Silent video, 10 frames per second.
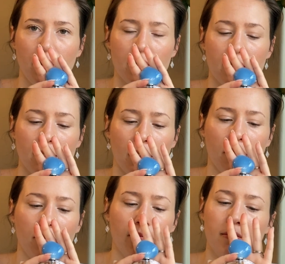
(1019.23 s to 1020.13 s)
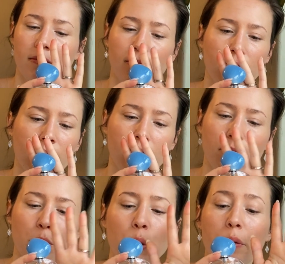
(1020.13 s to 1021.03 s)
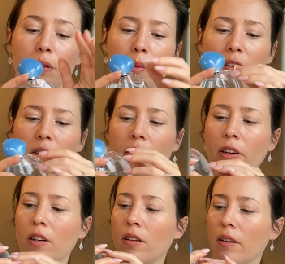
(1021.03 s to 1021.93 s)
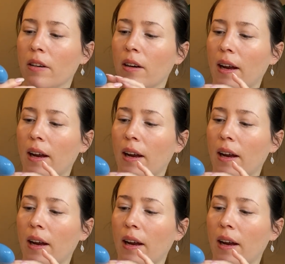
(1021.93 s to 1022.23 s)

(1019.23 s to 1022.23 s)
This is like, blue is my favorite color.